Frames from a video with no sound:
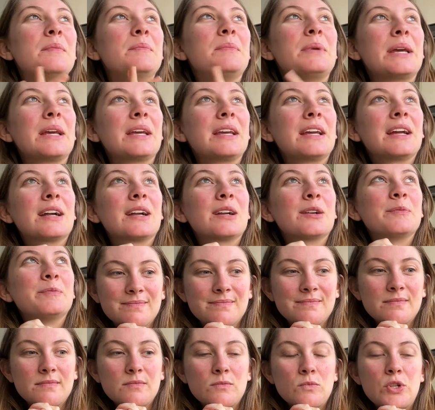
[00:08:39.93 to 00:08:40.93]
being here,
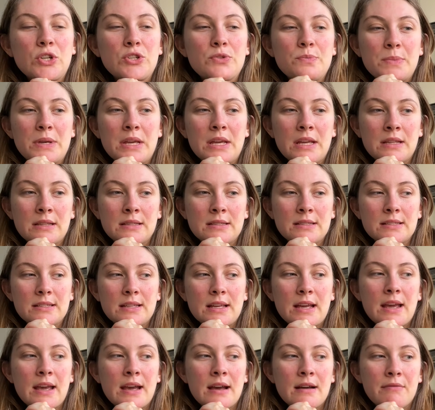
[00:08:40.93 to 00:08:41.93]
which means
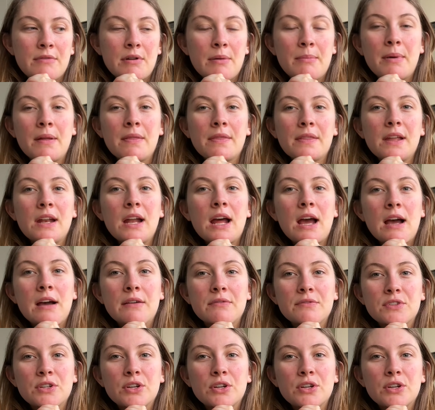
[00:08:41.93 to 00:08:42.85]
I have a month and a half to